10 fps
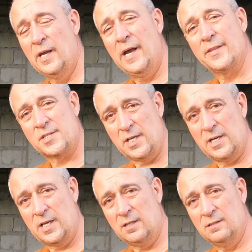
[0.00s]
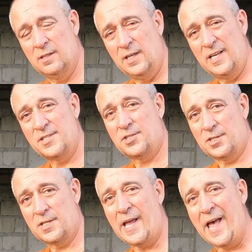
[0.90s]
And the turning is
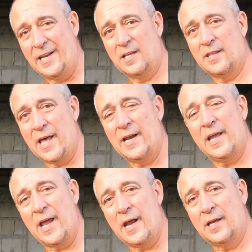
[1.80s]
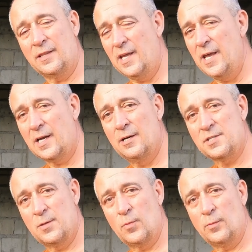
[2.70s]
just adding that air. The air
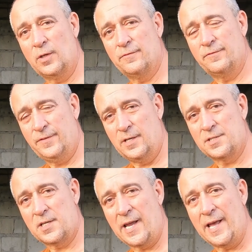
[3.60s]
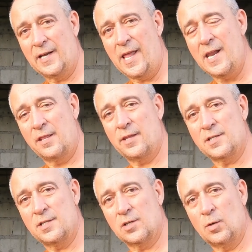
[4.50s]
goes in when you first add
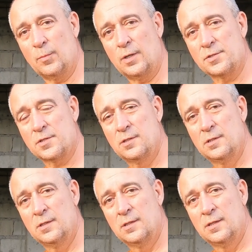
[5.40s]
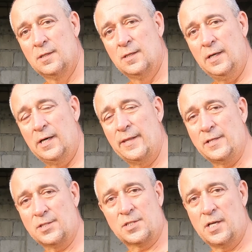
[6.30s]
anything to your compost, and
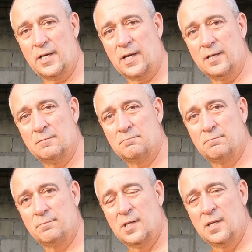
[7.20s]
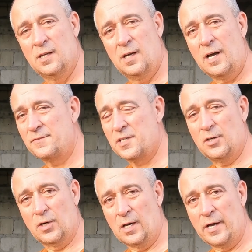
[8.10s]
then just turning it. I've
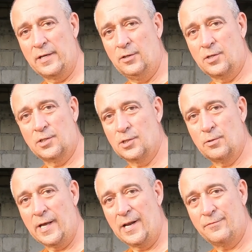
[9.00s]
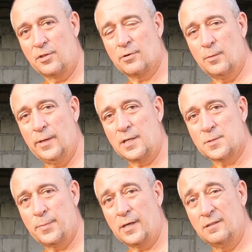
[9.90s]
seen online you could do that every 3
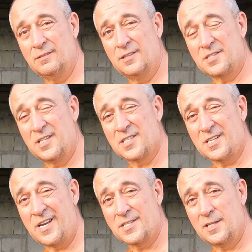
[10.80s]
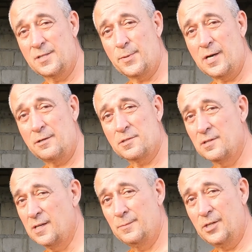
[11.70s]
weeks, but you see the size of these piles?
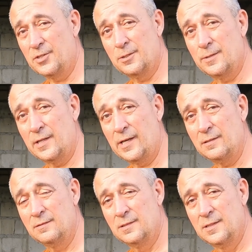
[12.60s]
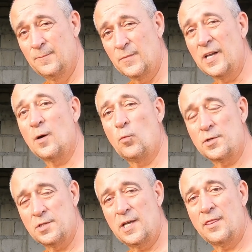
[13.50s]
I'm not doing that. And I
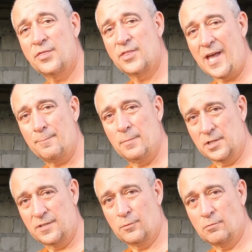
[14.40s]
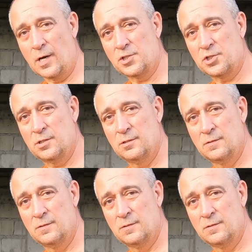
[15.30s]
wasn't in that much of a rush.